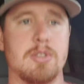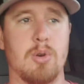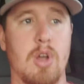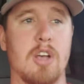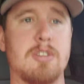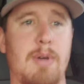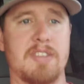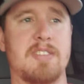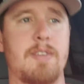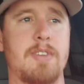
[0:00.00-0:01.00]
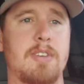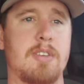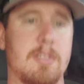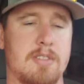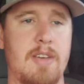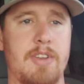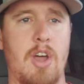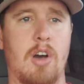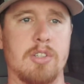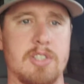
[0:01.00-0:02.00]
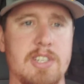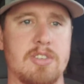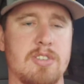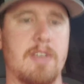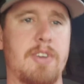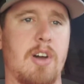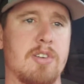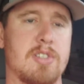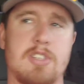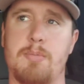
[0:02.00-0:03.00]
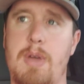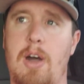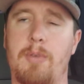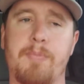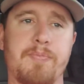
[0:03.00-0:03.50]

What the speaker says: So it'll cost about $6 or $7 to ship out.